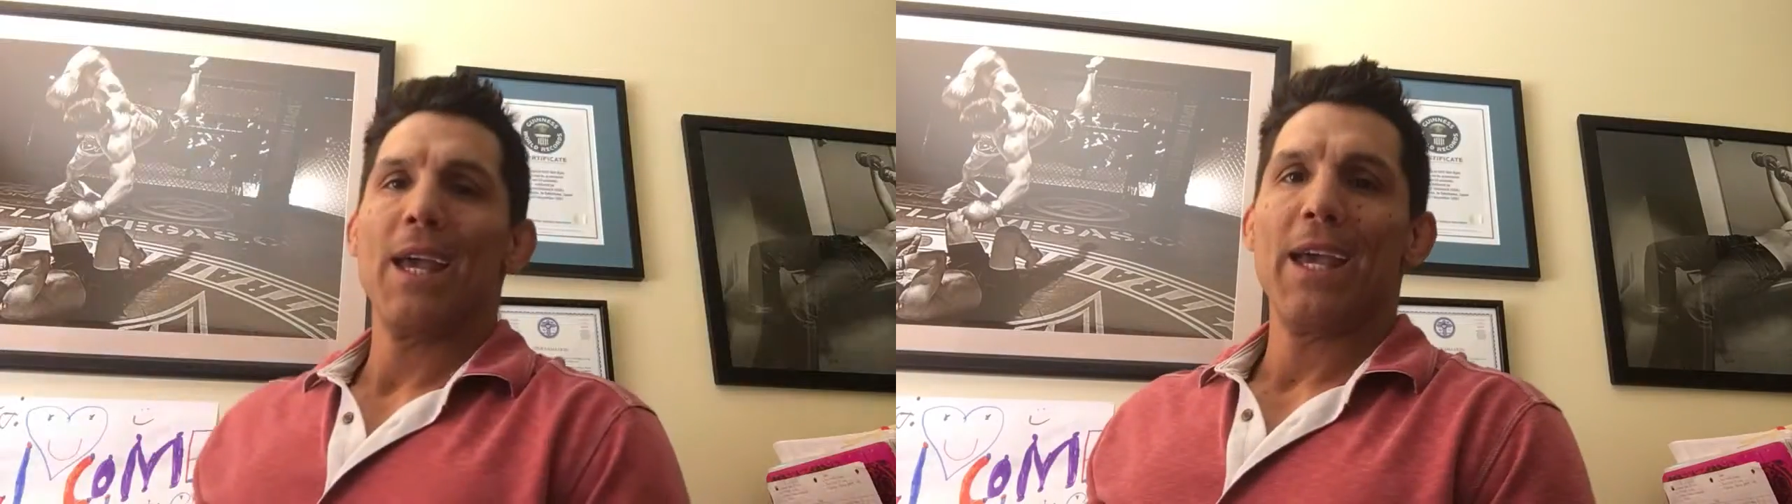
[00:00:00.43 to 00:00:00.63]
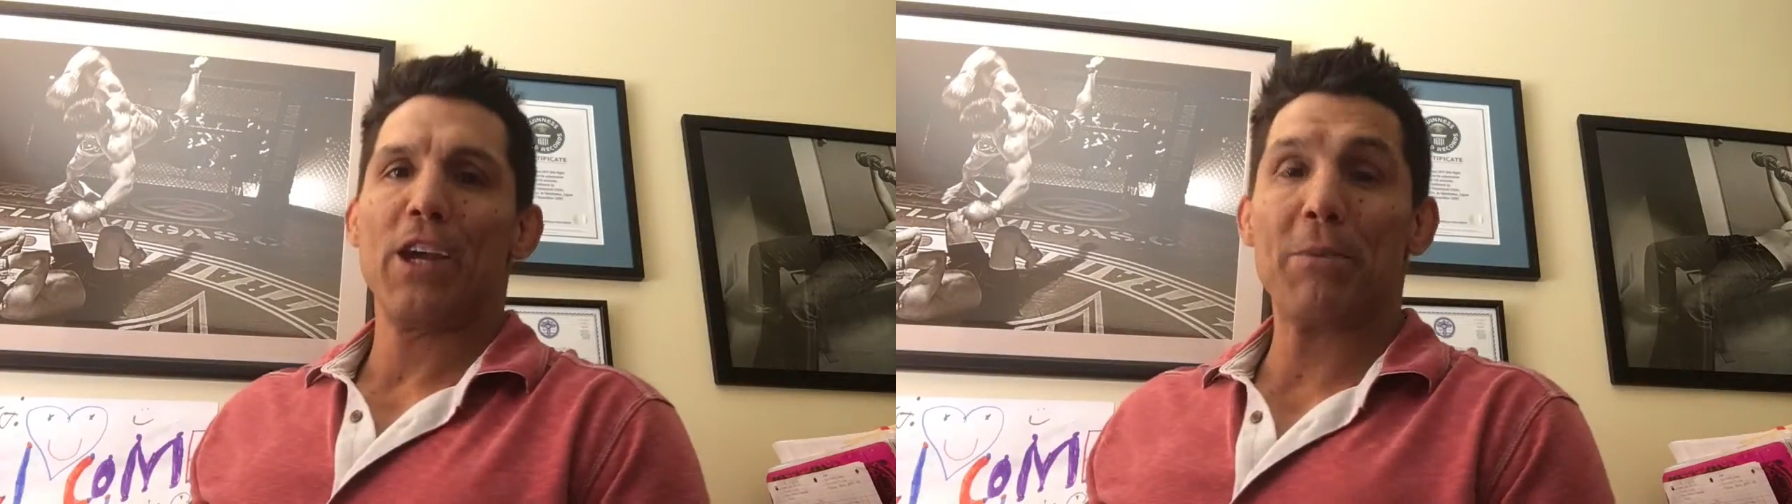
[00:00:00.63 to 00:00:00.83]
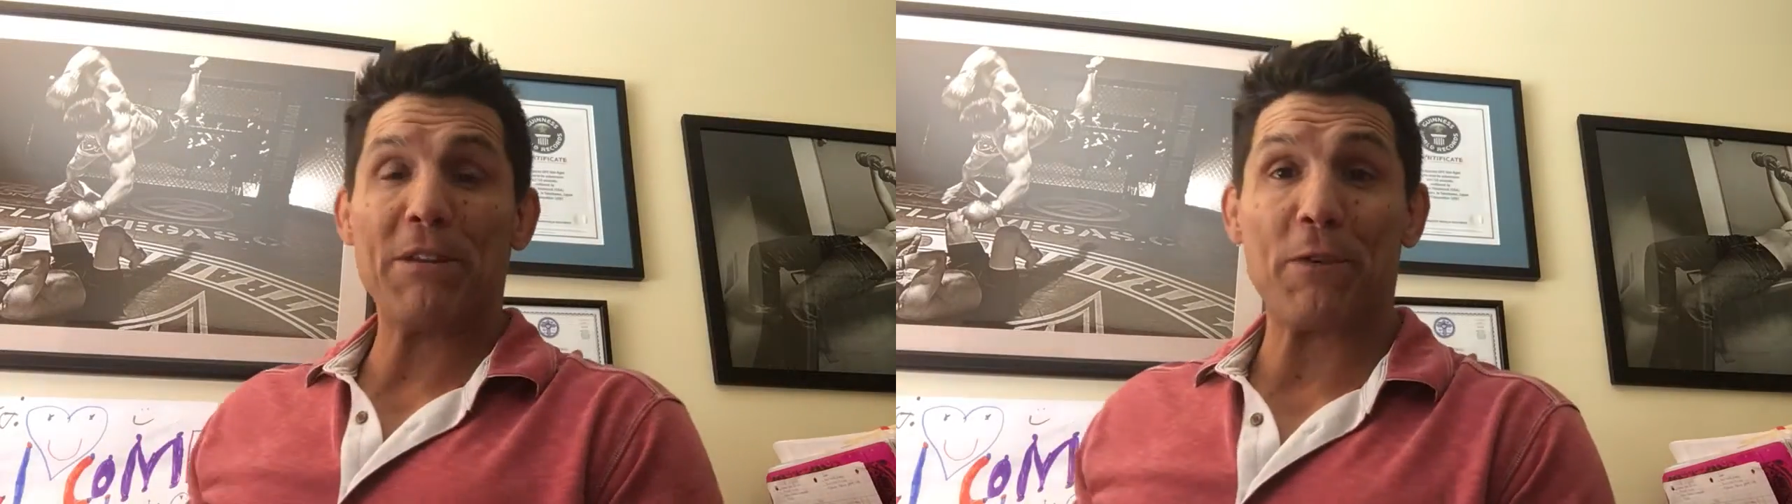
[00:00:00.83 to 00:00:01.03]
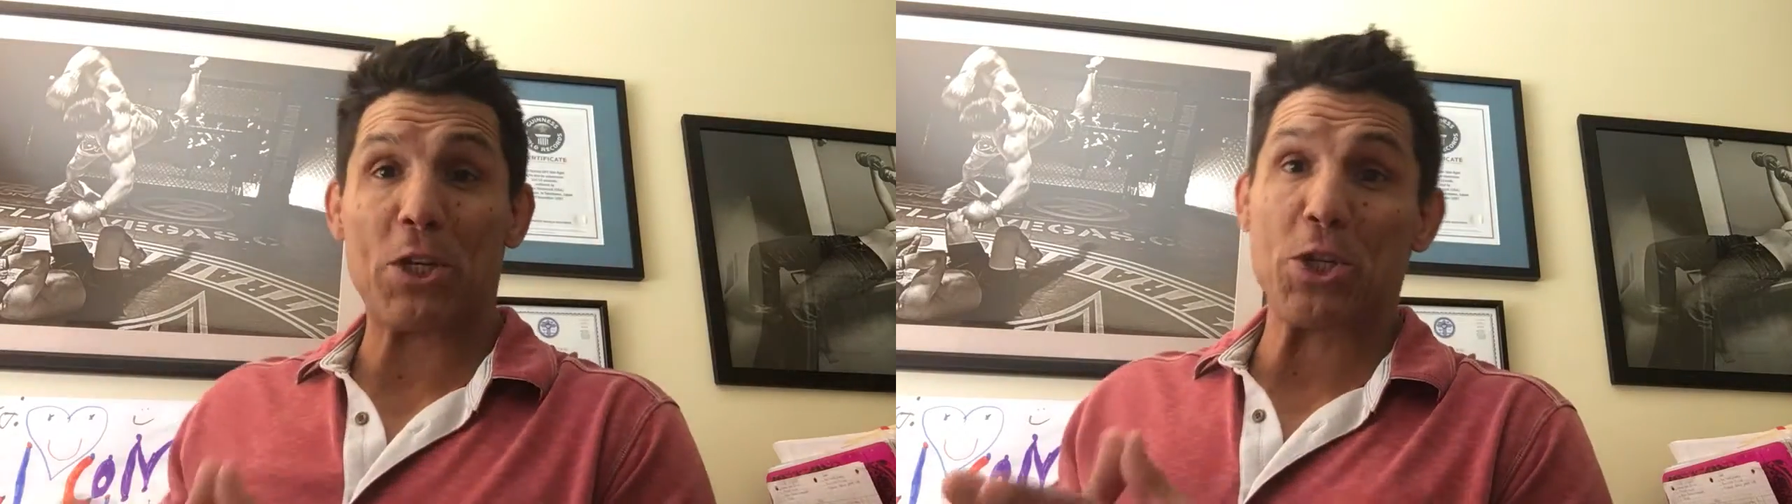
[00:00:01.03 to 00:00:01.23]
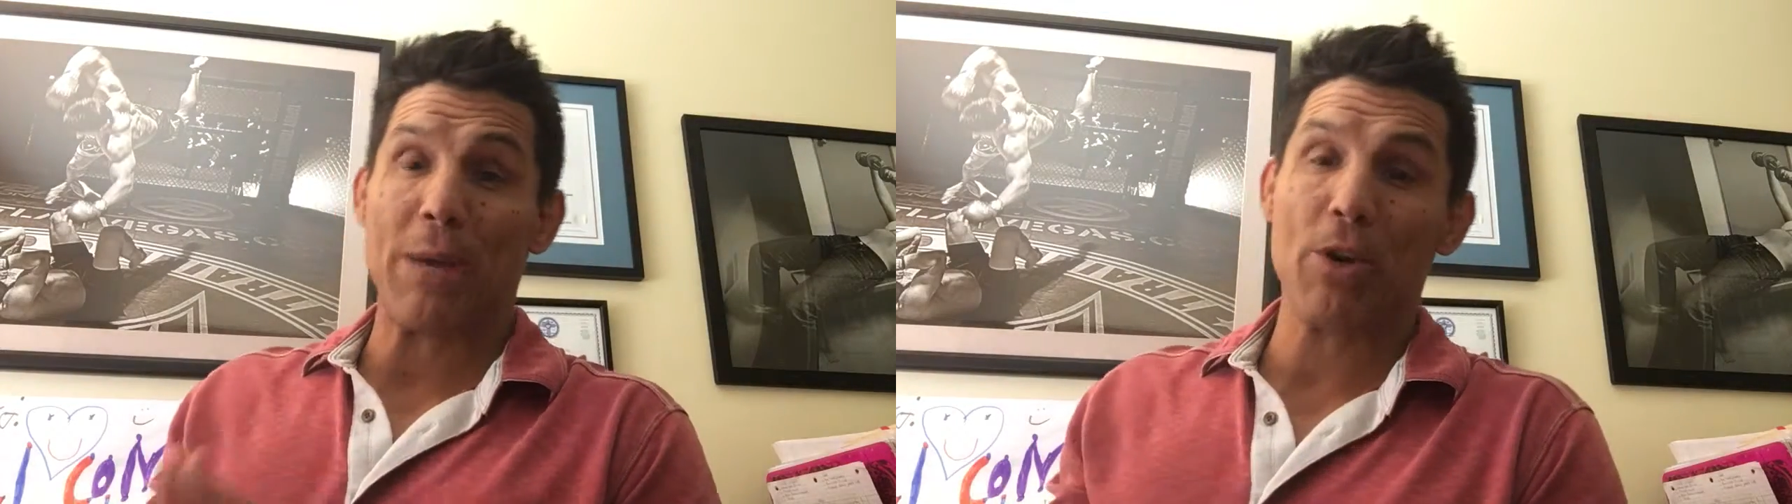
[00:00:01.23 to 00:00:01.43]
Hey everybody,
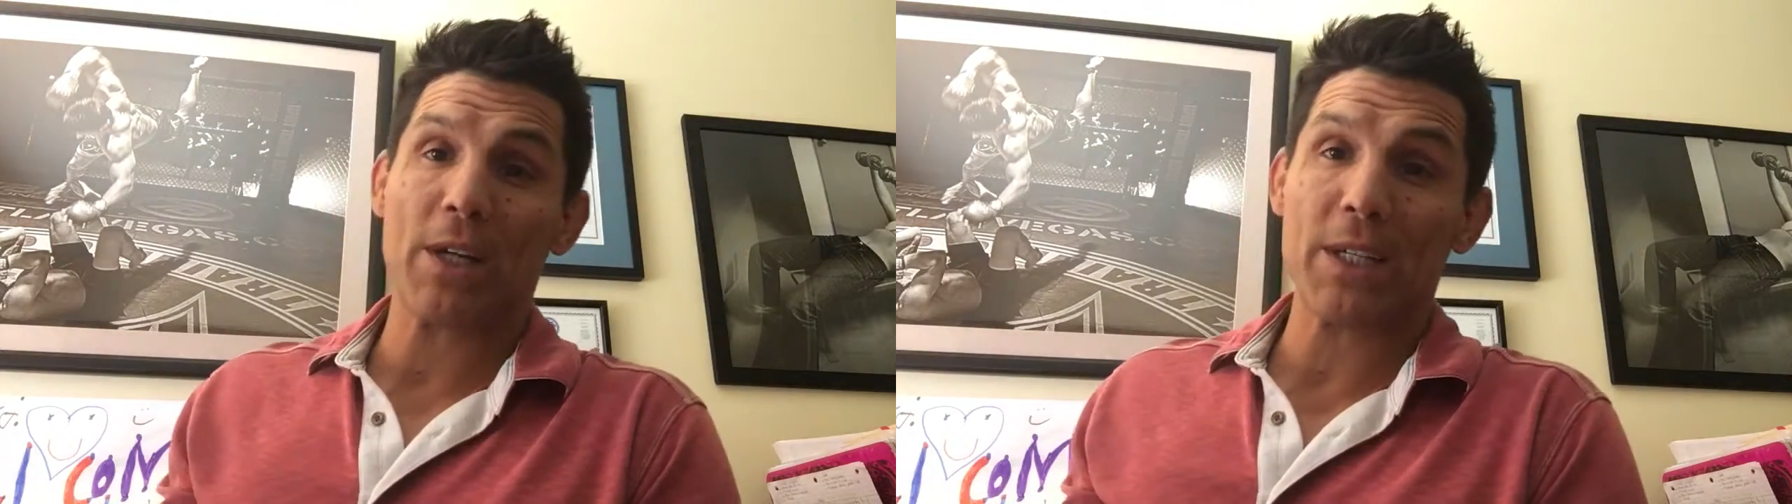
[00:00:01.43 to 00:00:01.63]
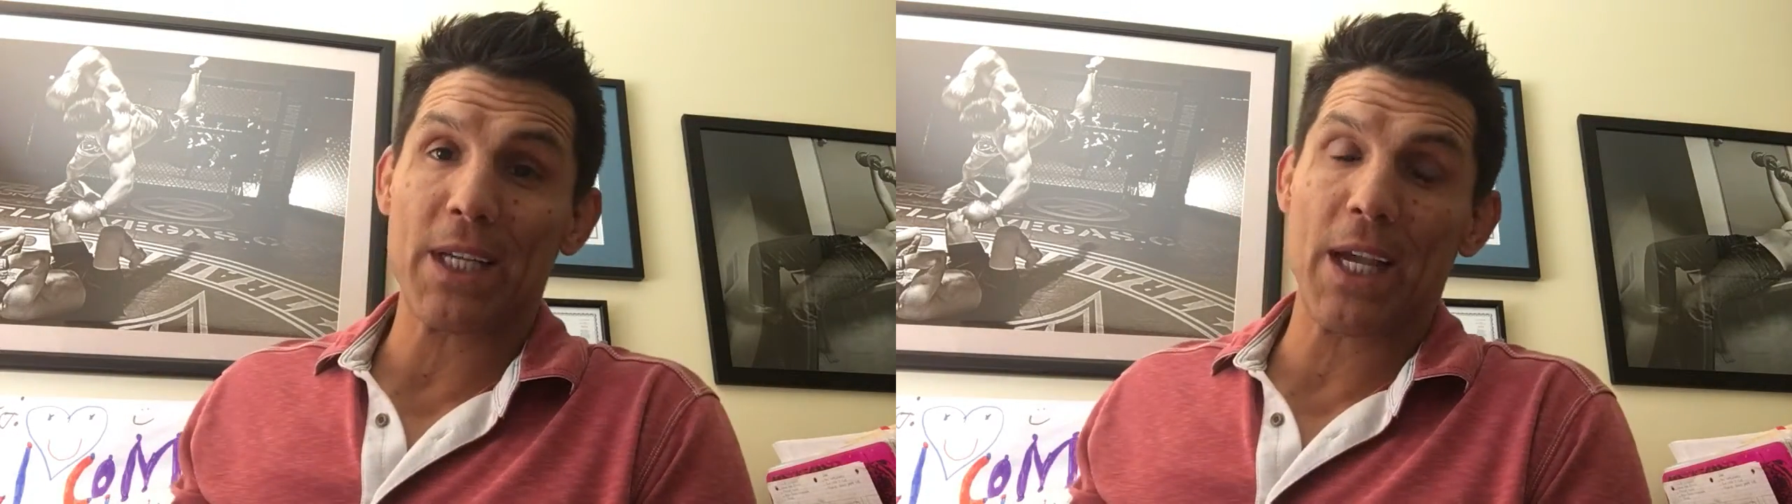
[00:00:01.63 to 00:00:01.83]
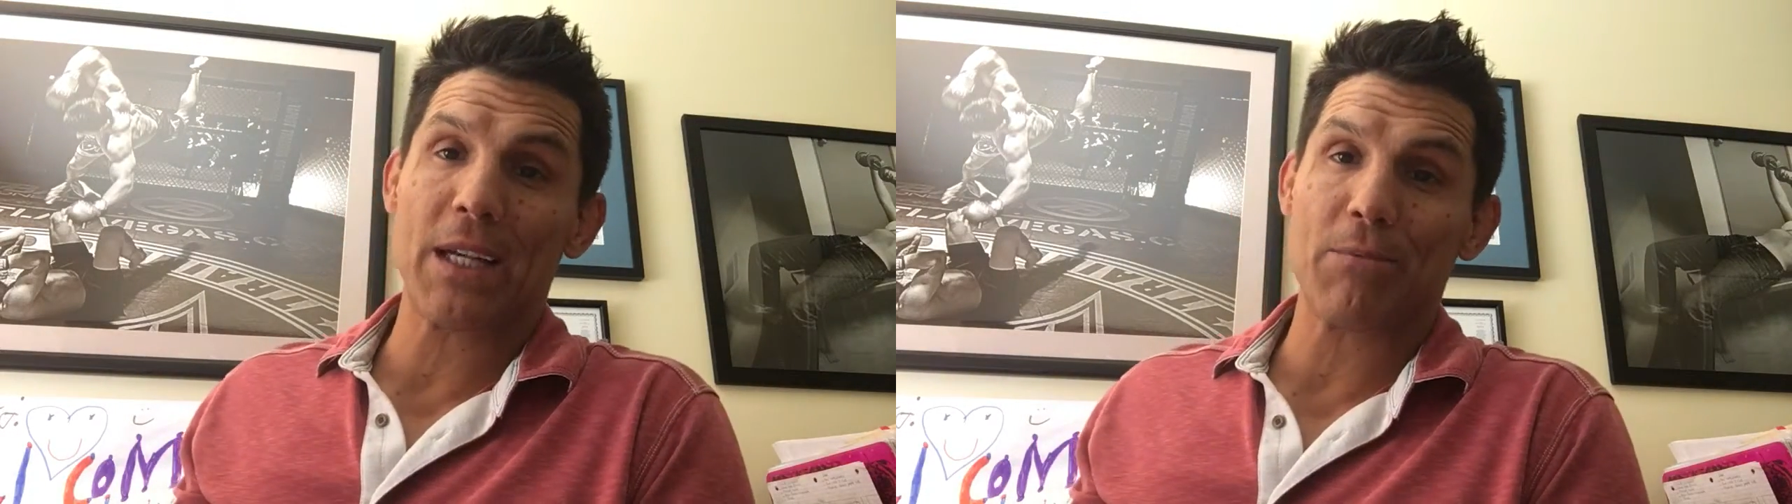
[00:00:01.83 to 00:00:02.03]
Frank Shamrock again.